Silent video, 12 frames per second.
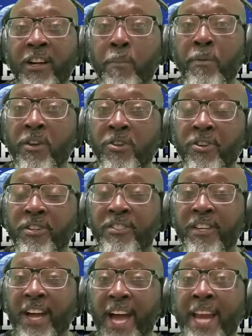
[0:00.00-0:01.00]
couple years
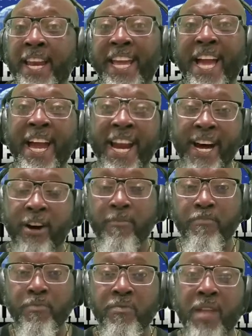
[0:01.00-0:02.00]
and they got out.
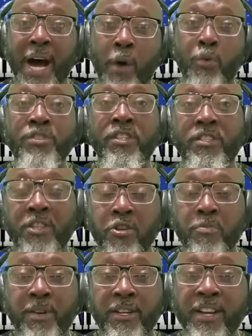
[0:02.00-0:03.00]
I was
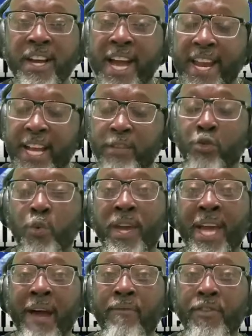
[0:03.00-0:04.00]
determined, and that's what
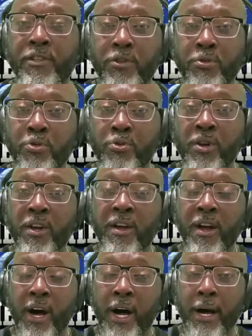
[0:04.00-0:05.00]
we have to do
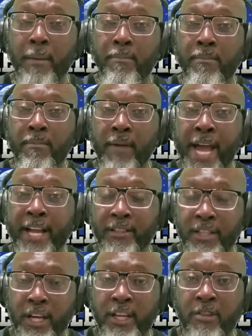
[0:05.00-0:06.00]
um, at
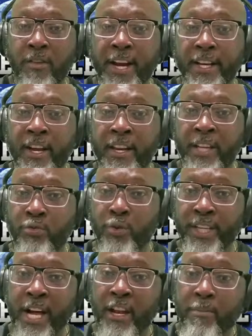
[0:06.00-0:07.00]
Kentucky right now. That's
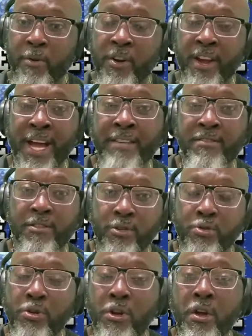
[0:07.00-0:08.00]
what Calipari has to
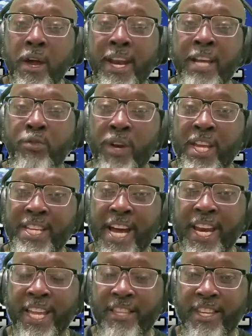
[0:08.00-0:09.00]
do, and that's what he
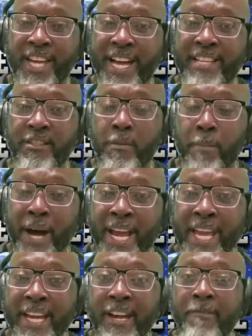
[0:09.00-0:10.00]
got to get the guys to buy
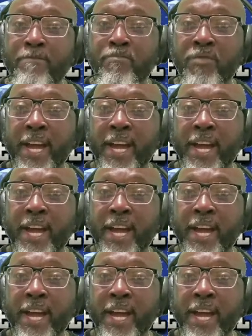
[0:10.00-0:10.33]
in